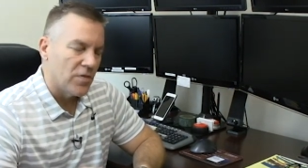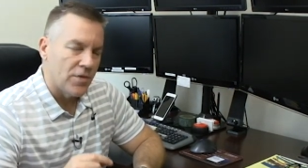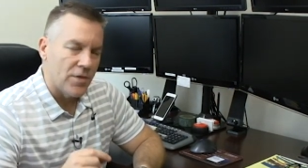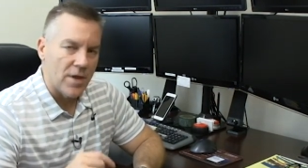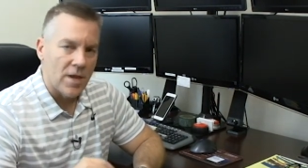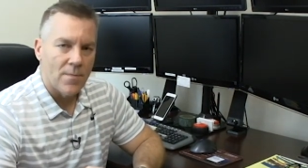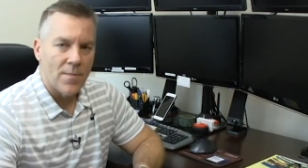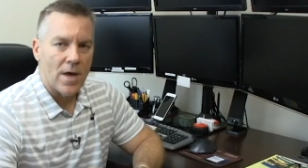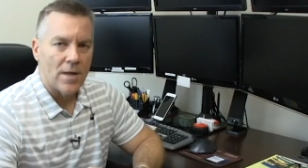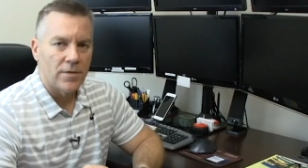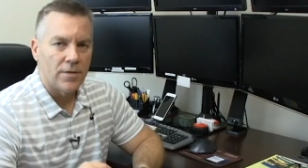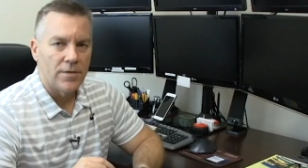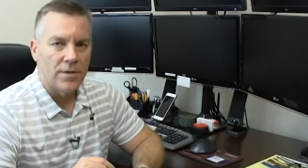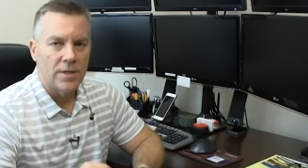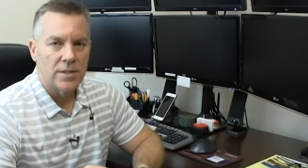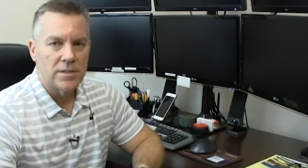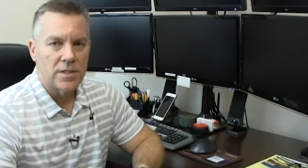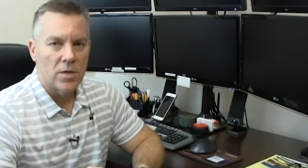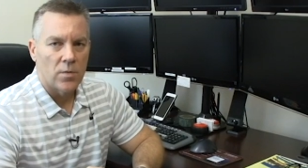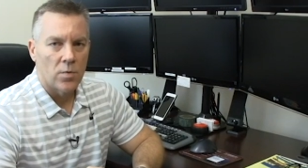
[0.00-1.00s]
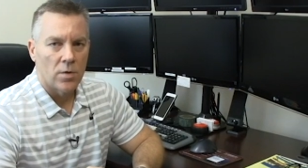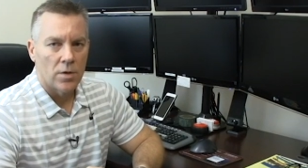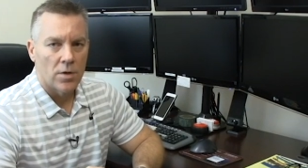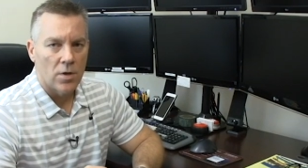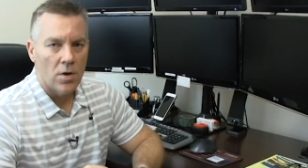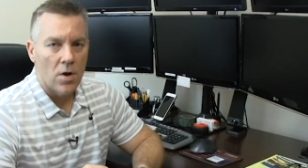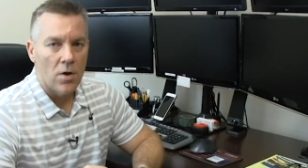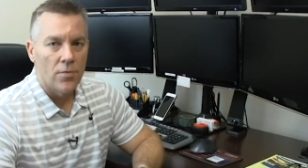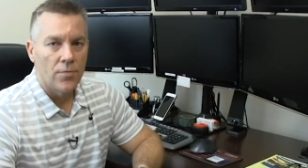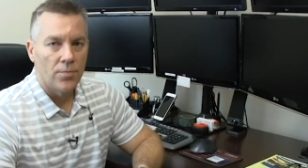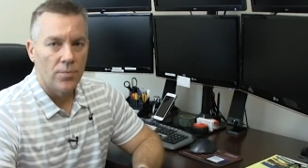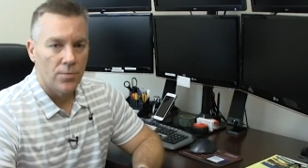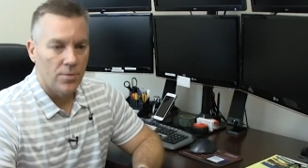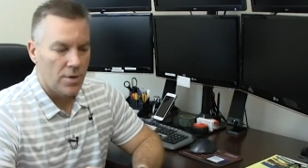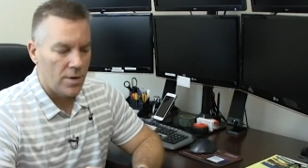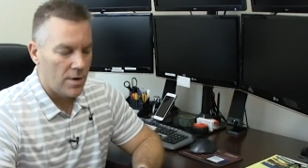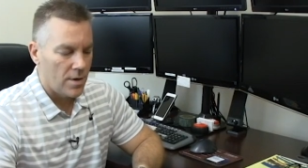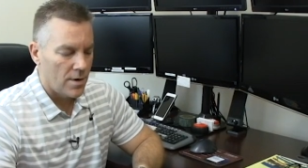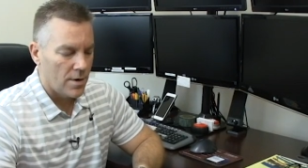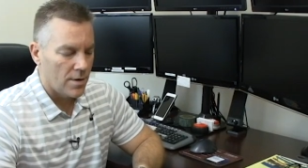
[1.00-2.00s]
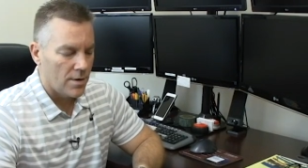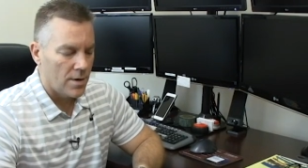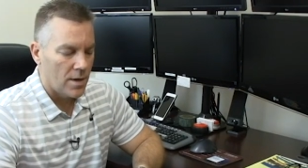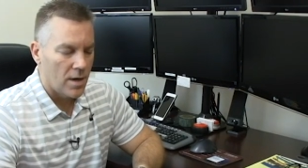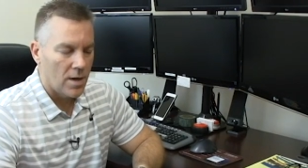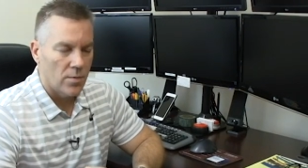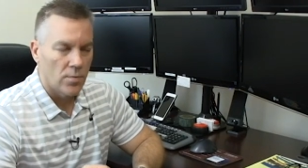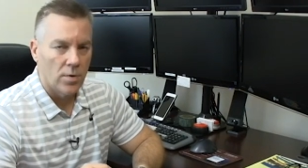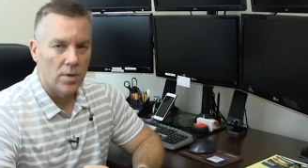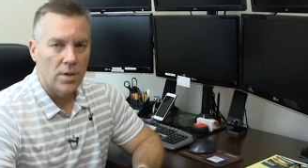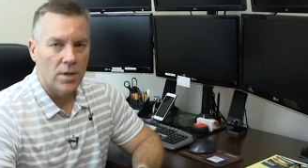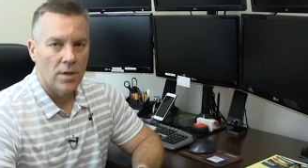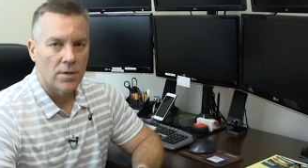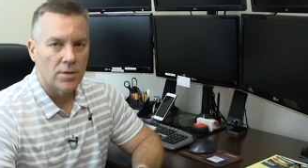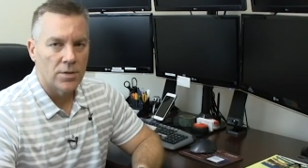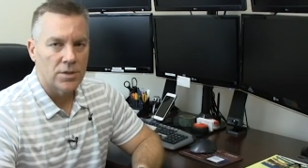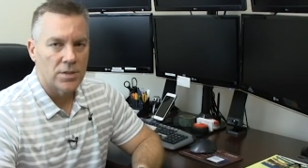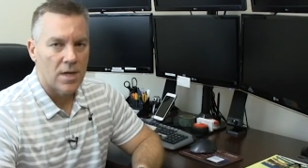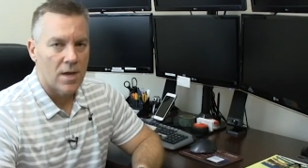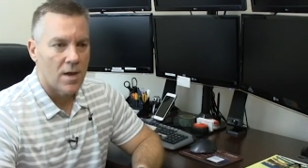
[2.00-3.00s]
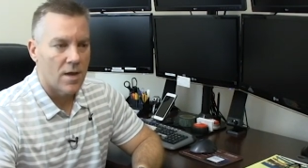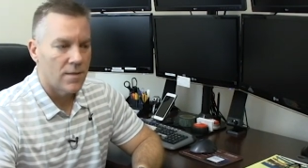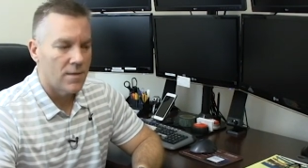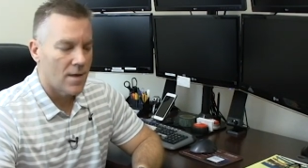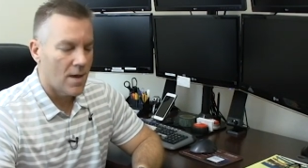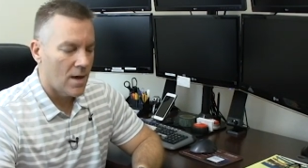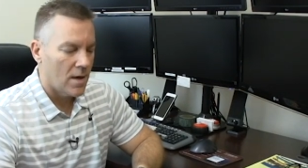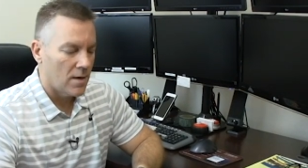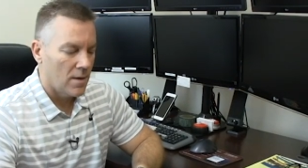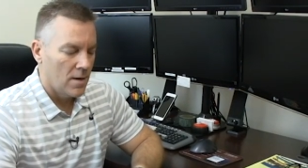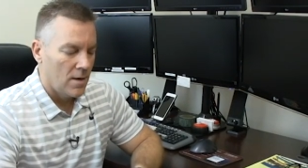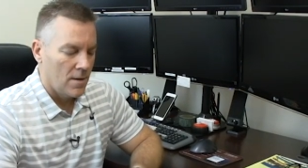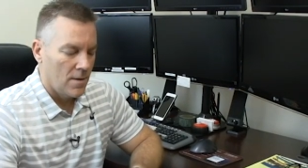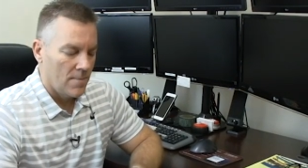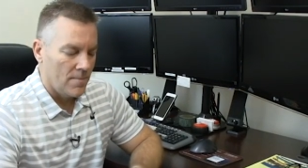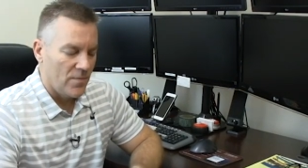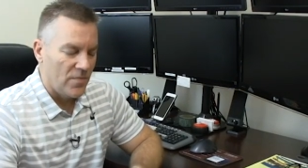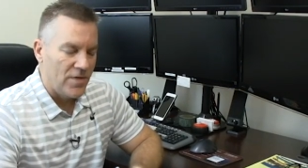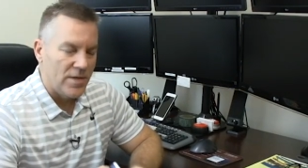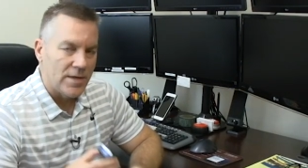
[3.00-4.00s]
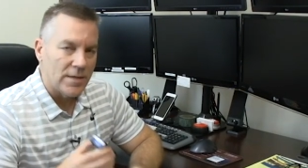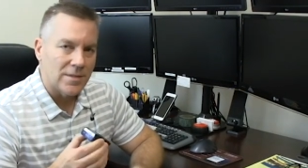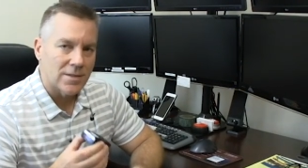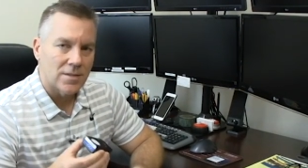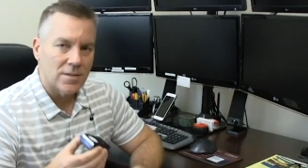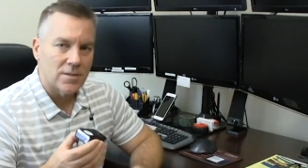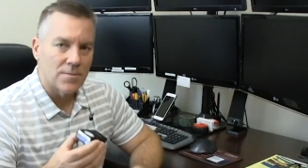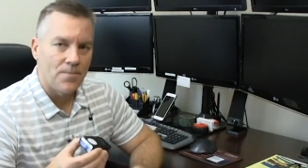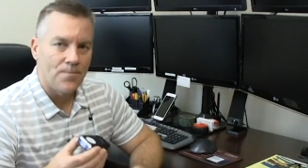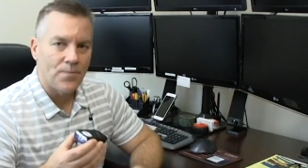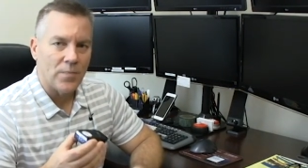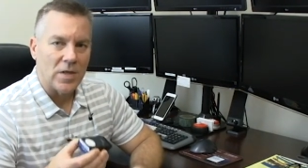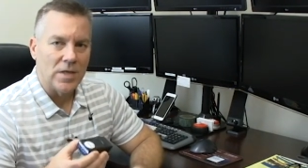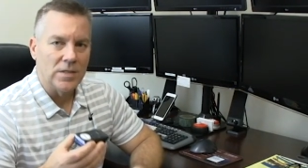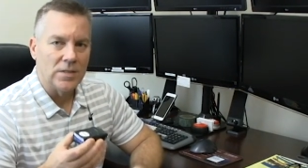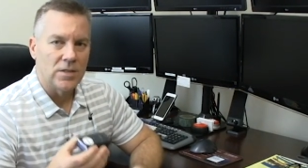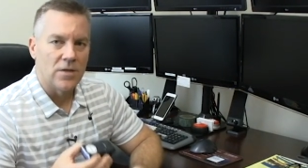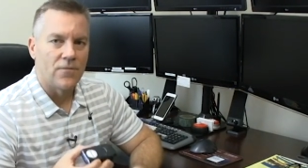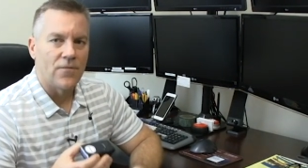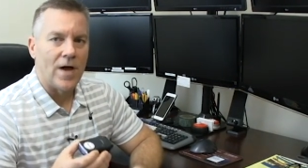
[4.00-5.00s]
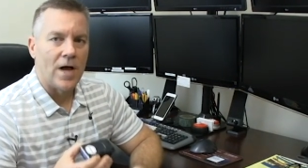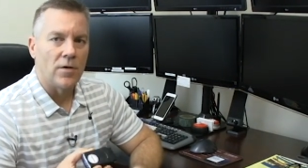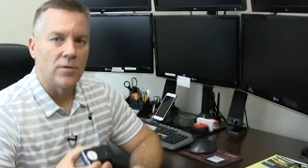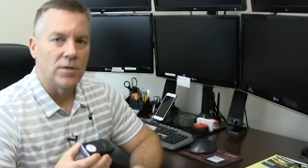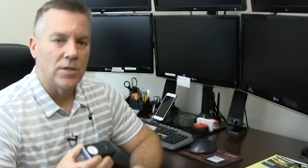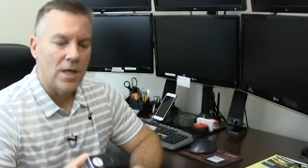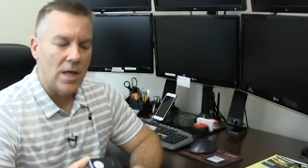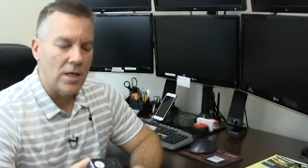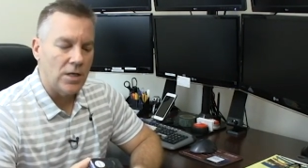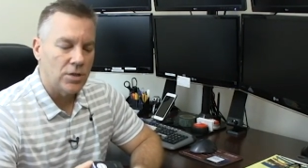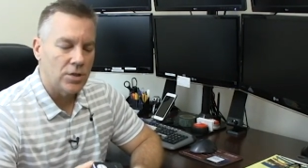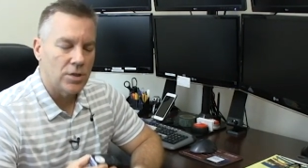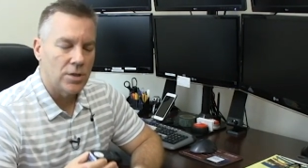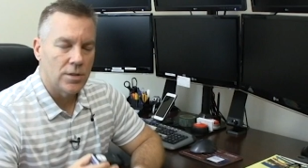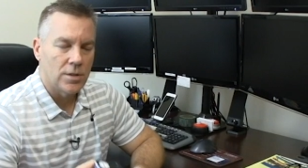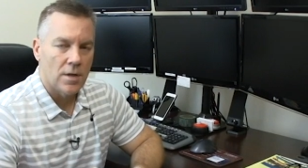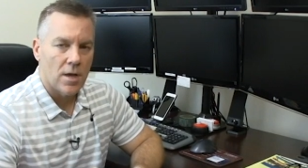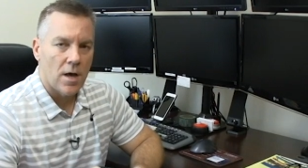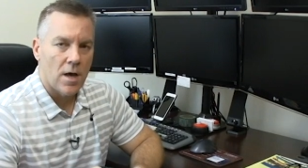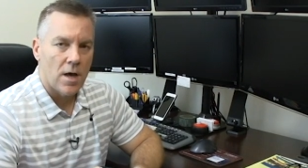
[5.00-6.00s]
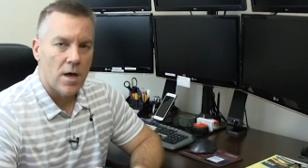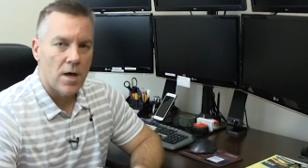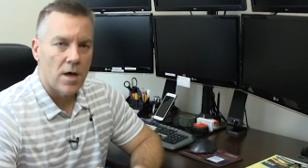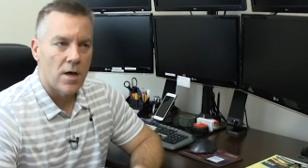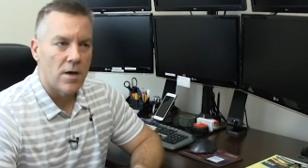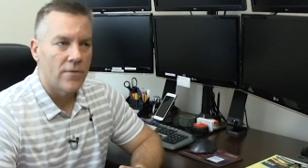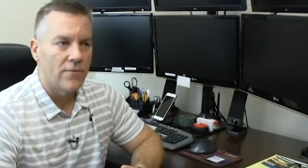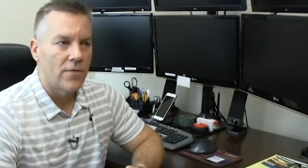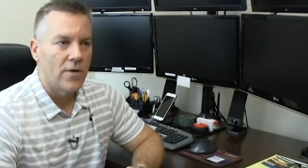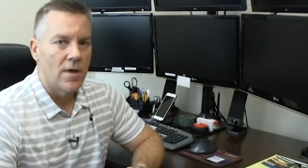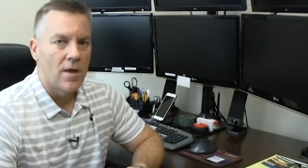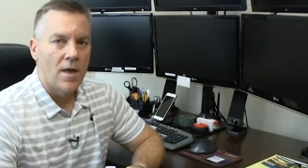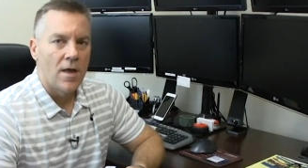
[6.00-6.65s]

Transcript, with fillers: think about the things that we're going to go through here and really understand that this is the foundation of